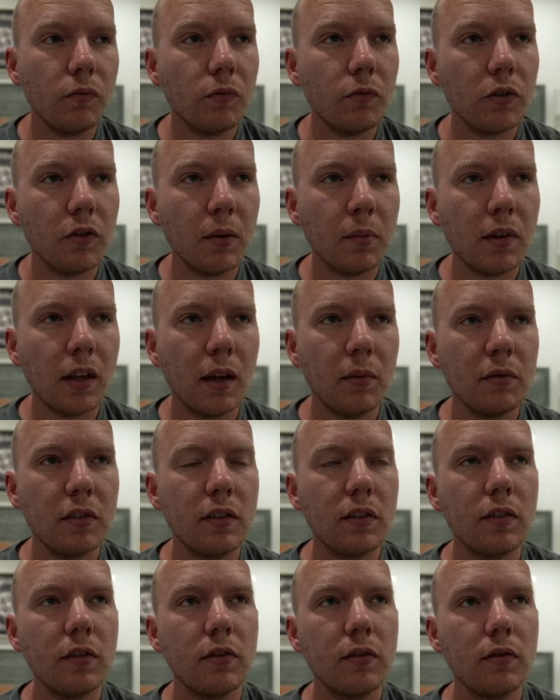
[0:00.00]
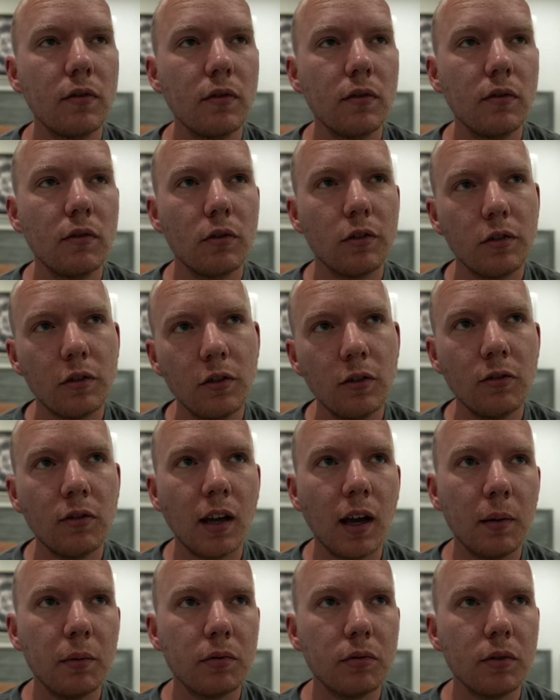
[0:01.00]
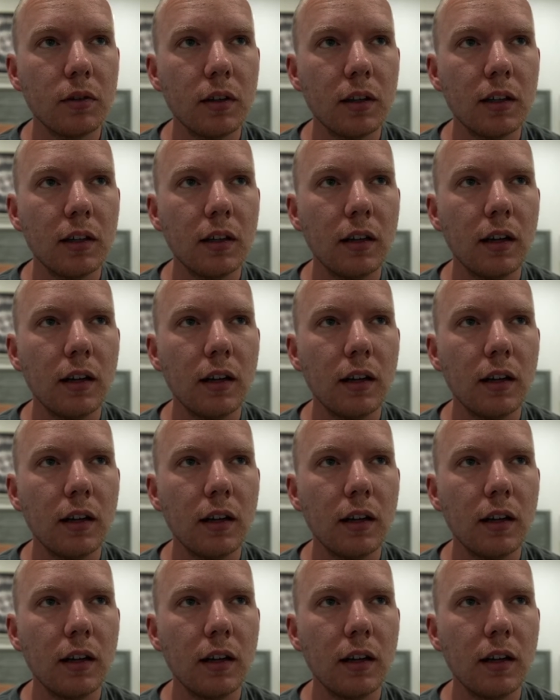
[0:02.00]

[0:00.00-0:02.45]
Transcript: sometimes there's 2 types really.